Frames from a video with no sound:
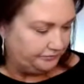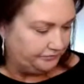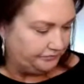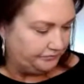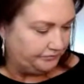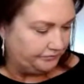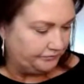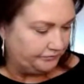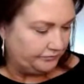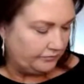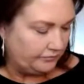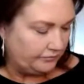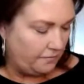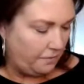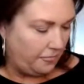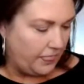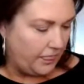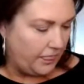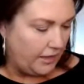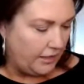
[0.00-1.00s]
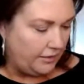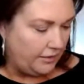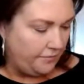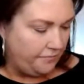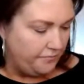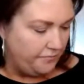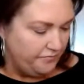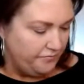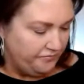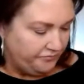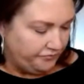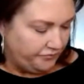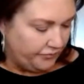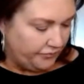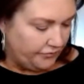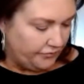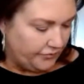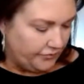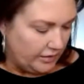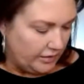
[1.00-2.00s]

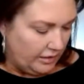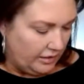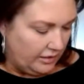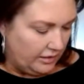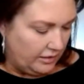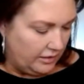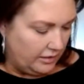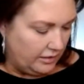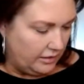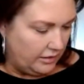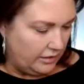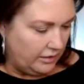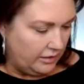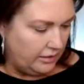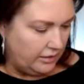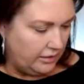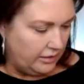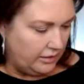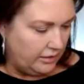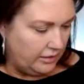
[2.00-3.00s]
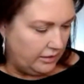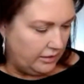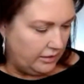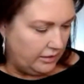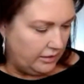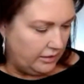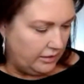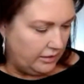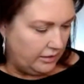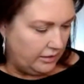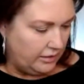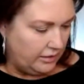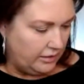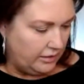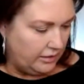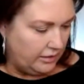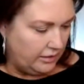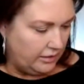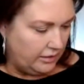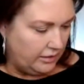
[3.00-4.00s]

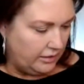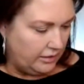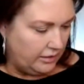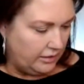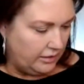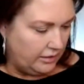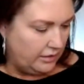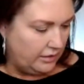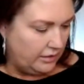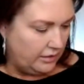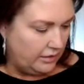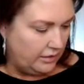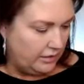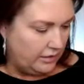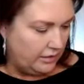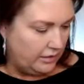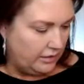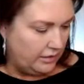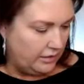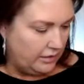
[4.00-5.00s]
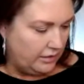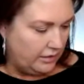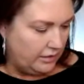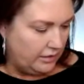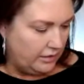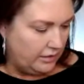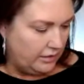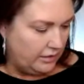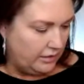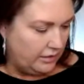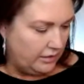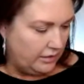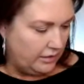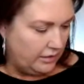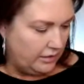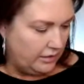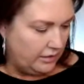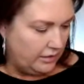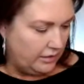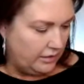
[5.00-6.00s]
No one is speaking in this clip.